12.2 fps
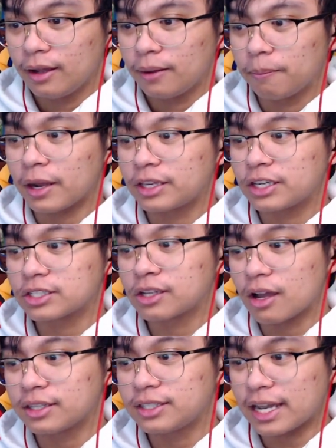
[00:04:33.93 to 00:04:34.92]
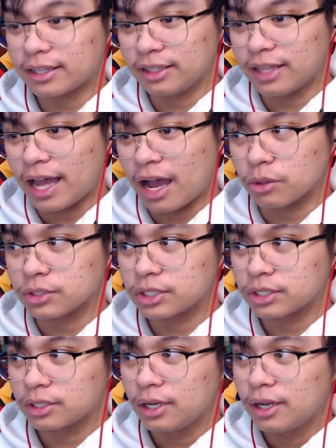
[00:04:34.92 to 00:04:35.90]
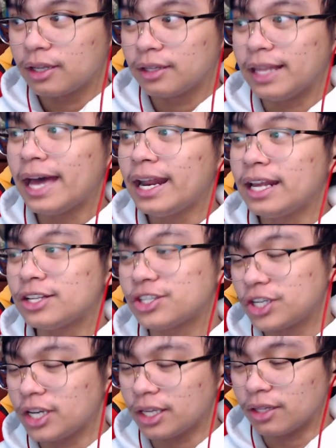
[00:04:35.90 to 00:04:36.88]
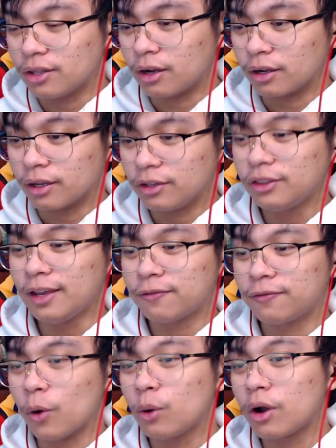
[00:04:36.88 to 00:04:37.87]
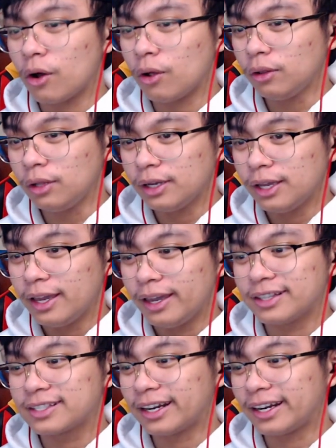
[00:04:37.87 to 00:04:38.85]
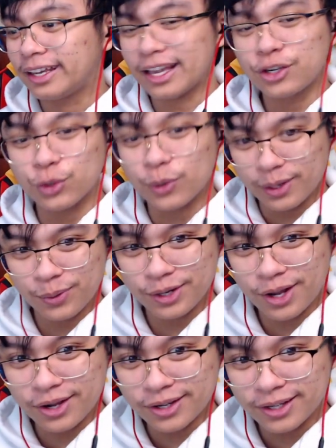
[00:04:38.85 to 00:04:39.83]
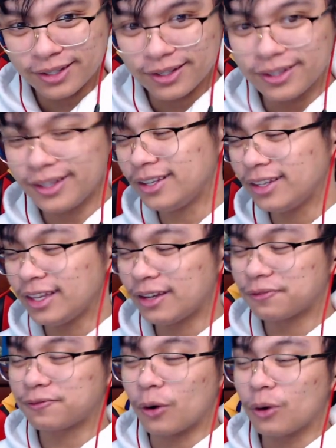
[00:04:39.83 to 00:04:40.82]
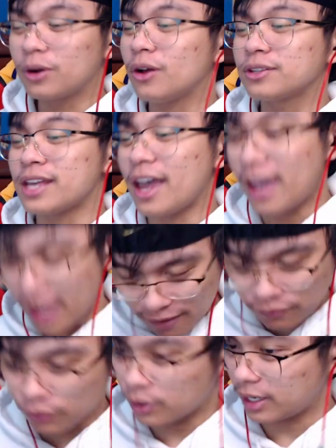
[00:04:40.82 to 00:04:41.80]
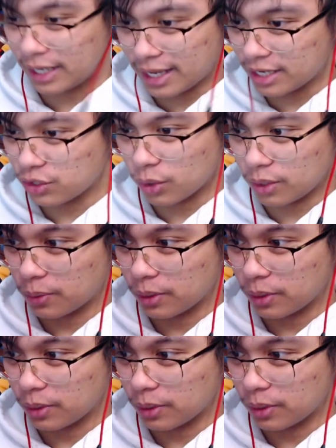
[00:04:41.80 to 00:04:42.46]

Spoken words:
by just contacting the house? That ain't shit, dog. You think a phone call is gonna get you anywhere, dog? You think a phone call is ever gonna get you anywhere,